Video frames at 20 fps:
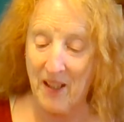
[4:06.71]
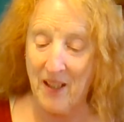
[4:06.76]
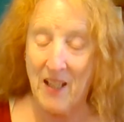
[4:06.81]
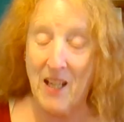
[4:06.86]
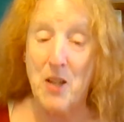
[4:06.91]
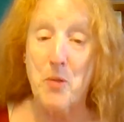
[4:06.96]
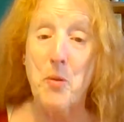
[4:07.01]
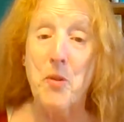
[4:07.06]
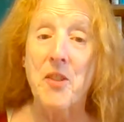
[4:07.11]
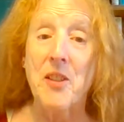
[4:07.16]

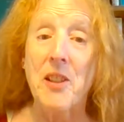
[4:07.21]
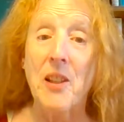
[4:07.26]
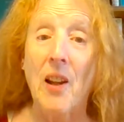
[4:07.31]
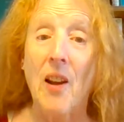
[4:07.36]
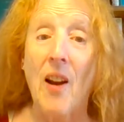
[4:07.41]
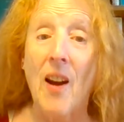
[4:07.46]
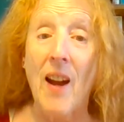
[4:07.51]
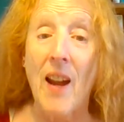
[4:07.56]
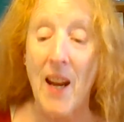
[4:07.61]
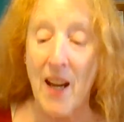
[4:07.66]
It was
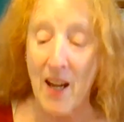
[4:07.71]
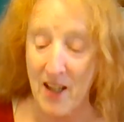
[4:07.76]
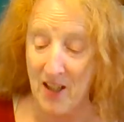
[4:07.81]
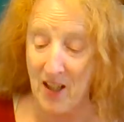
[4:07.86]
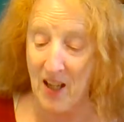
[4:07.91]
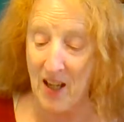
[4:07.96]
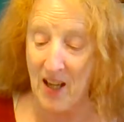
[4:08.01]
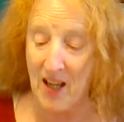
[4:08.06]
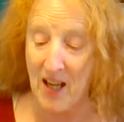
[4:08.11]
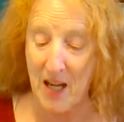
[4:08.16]
lying in a
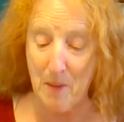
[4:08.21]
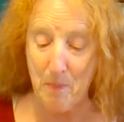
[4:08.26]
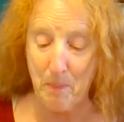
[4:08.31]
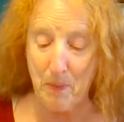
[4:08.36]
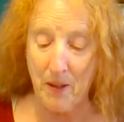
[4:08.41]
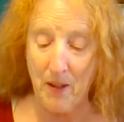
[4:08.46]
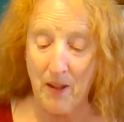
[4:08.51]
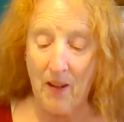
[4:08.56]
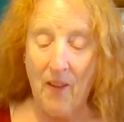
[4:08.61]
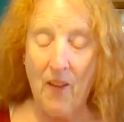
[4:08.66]
heap,
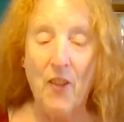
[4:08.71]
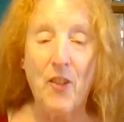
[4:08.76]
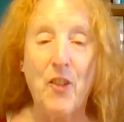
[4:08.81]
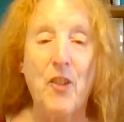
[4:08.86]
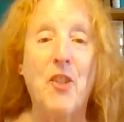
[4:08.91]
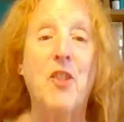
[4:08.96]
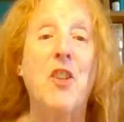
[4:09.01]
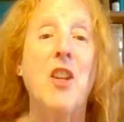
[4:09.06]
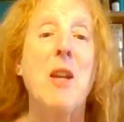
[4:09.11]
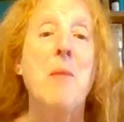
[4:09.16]

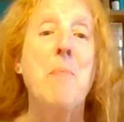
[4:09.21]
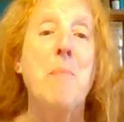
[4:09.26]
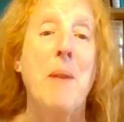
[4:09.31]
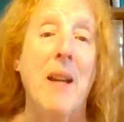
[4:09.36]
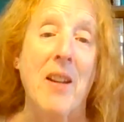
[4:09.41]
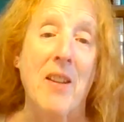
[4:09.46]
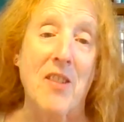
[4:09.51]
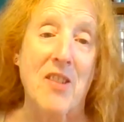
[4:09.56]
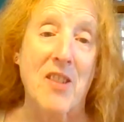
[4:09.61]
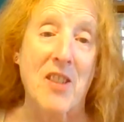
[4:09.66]

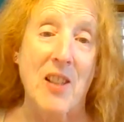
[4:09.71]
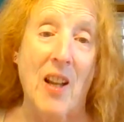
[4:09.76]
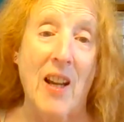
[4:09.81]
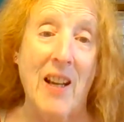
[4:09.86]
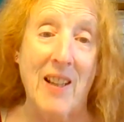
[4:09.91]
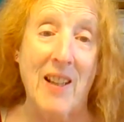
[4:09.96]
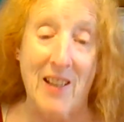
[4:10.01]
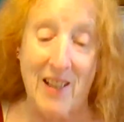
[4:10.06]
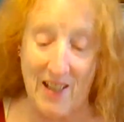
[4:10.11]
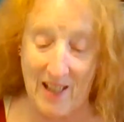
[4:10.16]
seeping
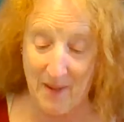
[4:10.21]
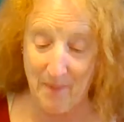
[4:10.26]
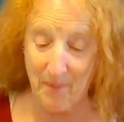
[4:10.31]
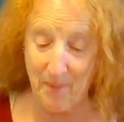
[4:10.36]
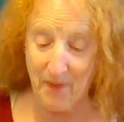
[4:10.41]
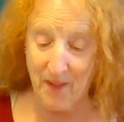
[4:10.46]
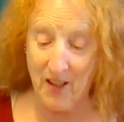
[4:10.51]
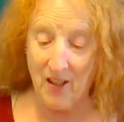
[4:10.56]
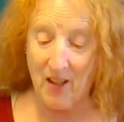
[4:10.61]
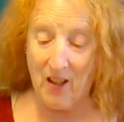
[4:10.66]
slightly,
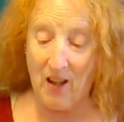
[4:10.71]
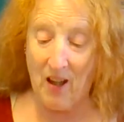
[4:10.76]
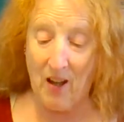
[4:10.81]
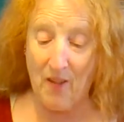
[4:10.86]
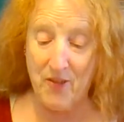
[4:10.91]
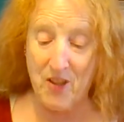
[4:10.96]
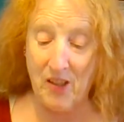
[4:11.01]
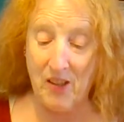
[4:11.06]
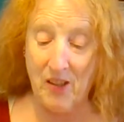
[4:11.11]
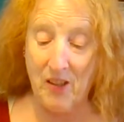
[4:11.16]

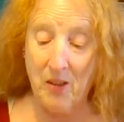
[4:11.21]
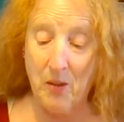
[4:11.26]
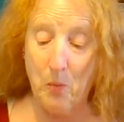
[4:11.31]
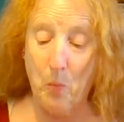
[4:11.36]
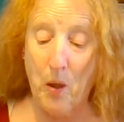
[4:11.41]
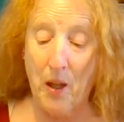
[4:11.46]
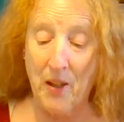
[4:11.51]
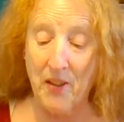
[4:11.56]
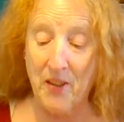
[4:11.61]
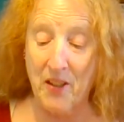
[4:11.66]
after
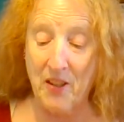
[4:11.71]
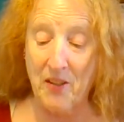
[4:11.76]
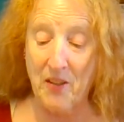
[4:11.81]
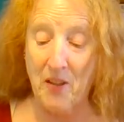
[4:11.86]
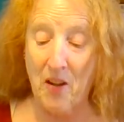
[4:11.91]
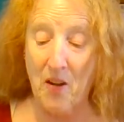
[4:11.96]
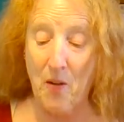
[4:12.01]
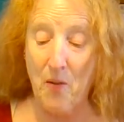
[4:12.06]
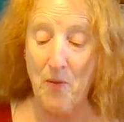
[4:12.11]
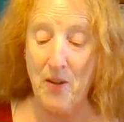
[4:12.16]
one can
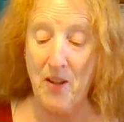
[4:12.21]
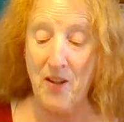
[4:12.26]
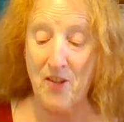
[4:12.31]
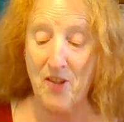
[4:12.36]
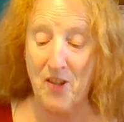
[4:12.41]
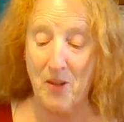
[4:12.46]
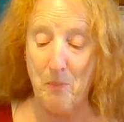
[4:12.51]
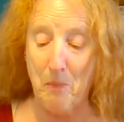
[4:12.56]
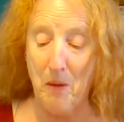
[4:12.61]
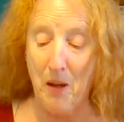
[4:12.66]
only
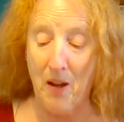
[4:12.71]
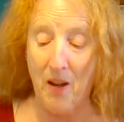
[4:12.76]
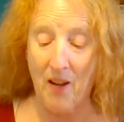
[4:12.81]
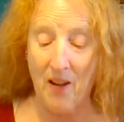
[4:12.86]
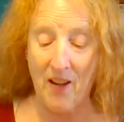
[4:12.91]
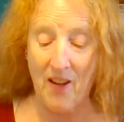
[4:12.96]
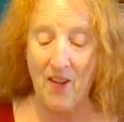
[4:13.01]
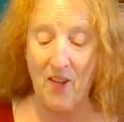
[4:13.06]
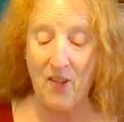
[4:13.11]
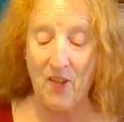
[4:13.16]

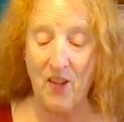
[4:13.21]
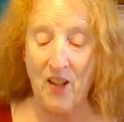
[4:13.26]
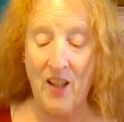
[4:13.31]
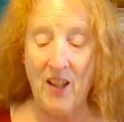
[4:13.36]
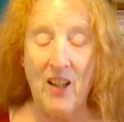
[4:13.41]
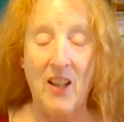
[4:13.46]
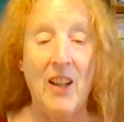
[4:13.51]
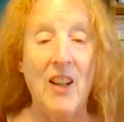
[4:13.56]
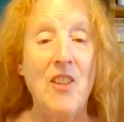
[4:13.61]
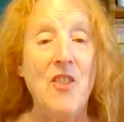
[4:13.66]
surmise
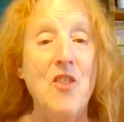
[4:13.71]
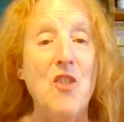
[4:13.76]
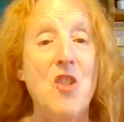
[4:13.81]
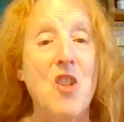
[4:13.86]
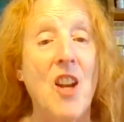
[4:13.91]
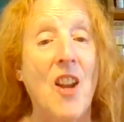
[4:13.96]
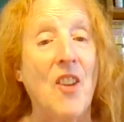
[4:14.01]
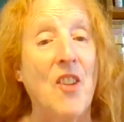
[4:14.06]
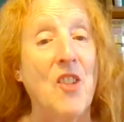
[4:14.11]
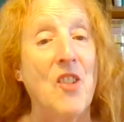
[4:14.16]

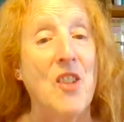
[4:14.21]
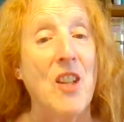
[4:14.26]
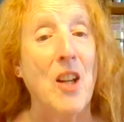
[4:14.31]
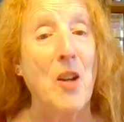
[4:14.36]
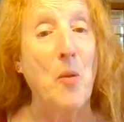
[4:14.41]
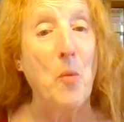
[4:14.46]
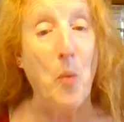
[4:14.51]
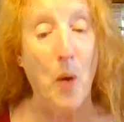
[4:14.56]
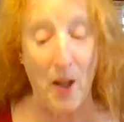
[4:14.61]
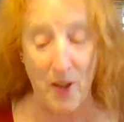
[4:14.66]
ingesting
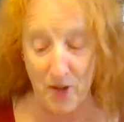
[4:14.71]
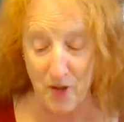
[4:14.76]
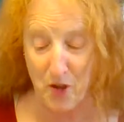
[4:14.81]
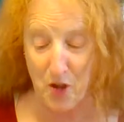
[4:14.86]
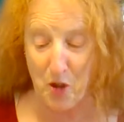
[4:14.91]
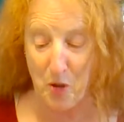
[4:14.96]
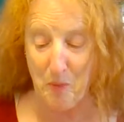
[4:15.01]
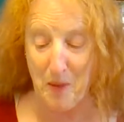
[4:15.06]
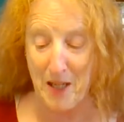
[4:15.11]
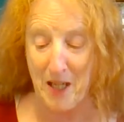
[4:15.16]
one
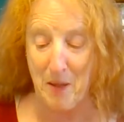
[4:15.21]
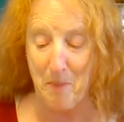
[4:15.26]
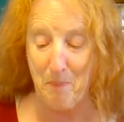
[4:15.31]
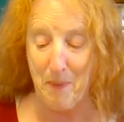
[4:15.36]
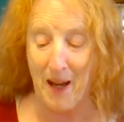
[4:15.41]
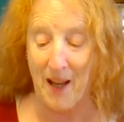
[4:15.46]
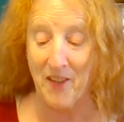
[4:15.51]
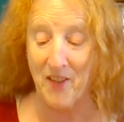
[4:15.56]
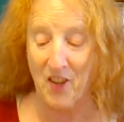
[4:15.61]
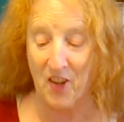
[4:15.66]
too many
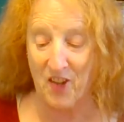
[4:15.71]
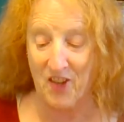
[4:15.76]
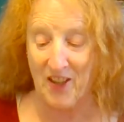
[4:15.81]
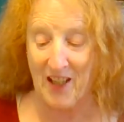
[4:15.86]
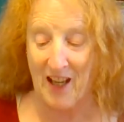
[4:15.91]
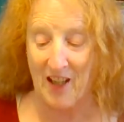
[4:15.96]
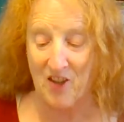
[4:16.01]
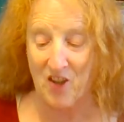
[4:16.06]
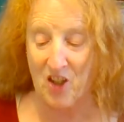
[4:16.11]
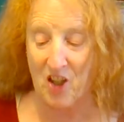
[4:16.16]

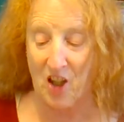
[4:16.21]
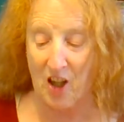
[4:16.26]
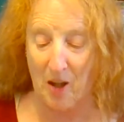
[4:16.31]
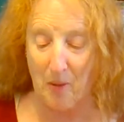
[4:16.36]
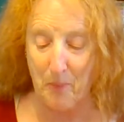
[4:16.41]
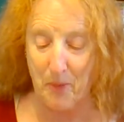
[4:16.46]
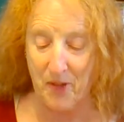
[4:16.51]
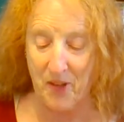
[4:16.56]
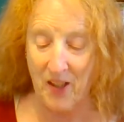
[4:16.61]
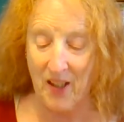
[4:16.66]
bandersnatch
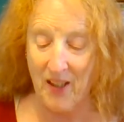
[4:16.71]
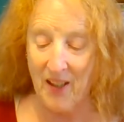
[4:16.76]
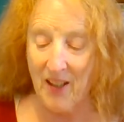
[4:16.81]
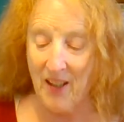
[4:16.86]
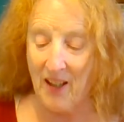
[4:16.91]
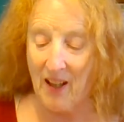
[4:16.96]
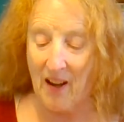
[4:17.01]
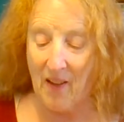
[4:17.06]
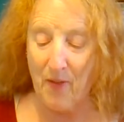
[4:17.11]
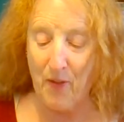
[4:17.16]
cubs
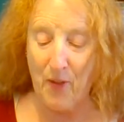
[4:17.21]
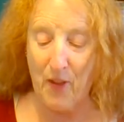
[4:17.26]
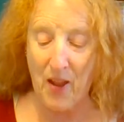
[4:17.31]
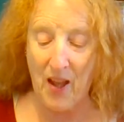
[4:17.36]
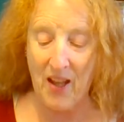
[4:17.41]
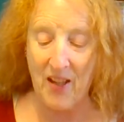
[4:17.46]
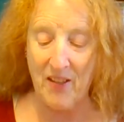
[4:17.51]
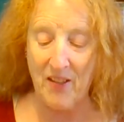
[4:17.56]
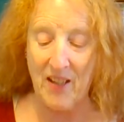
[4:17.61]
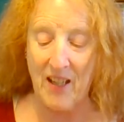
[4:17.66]
and
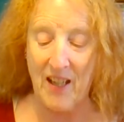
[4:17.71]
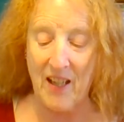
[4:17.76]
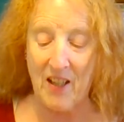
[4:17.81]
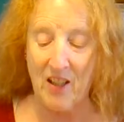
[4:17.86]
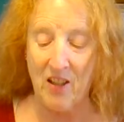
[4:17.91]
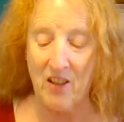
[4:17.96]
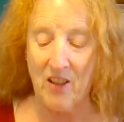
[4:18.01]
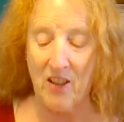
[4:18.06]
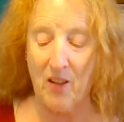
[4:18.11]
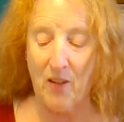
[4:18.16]
then
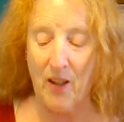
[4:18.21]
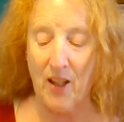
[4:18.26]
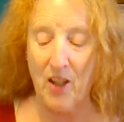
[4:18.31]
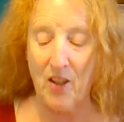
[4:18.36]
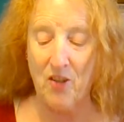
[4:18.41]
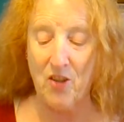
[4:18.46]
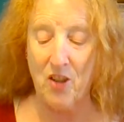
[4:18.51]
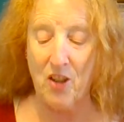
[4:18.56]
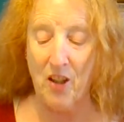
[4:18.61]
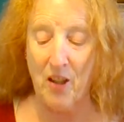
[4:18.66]
incurring
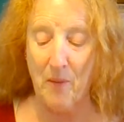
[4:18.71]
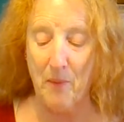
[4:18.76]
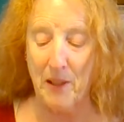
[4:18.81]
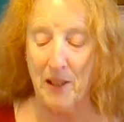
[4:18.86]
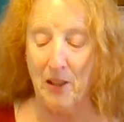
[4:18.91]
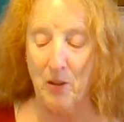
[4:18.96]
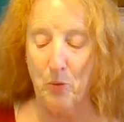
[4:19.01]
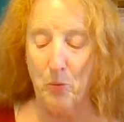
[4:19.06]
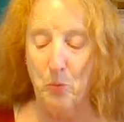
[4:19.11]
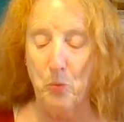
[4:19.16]

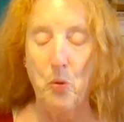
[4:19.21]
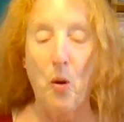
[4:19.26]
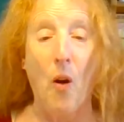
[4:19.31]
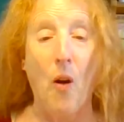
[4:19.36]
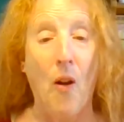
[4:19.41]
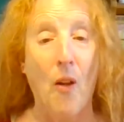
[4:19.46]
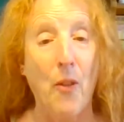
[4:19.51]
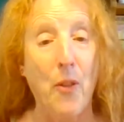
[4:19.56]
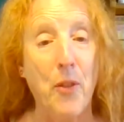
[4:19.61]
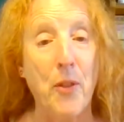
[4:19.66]
terminal
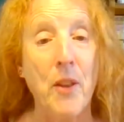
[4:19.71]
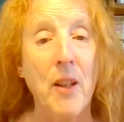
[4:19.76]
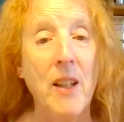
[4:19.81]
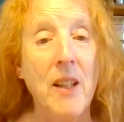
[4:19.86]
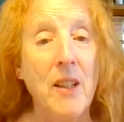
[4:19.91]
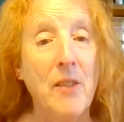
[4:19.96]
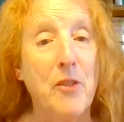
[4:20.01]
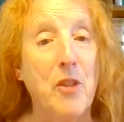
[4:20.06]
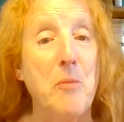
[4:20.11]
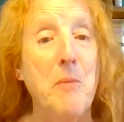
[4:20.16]
wrath
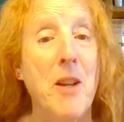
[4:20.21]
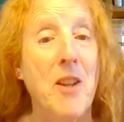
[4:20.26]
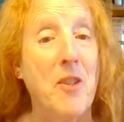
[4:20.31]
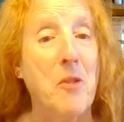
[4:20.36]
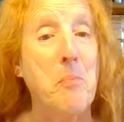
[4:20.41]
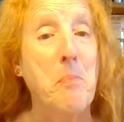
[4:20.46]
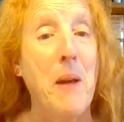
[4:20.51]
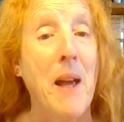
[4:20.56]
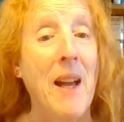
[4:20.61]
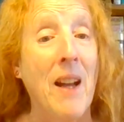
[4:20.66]
from its
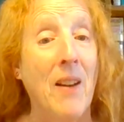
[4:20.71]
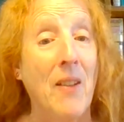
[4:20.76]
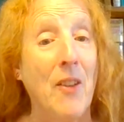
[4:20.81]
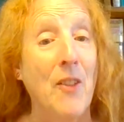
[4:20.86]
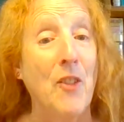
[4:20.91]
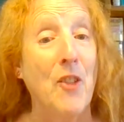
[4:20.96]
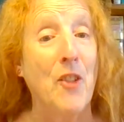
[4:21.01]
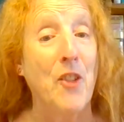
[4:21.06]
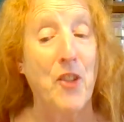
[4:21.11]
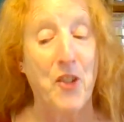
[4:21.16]

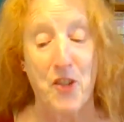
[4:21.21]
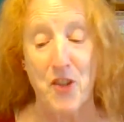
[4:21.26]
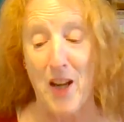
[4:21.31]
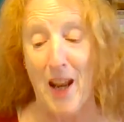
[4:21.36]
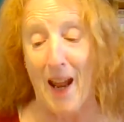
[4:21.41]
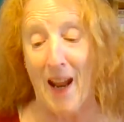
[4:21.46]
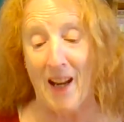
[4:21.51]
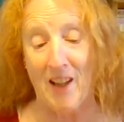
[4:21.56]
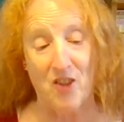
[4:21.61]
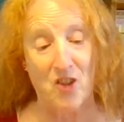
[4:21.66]
parent's
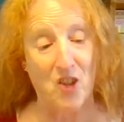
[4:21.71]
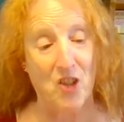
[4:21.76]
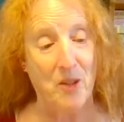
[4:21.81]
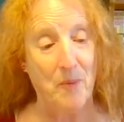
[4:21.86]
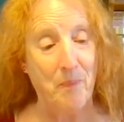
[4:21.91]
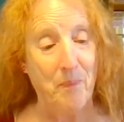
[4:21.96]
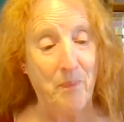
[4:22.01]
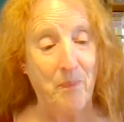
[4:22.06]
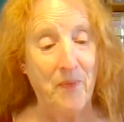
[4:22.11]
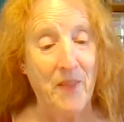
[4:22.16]

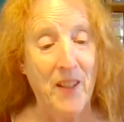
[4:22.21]
snatch.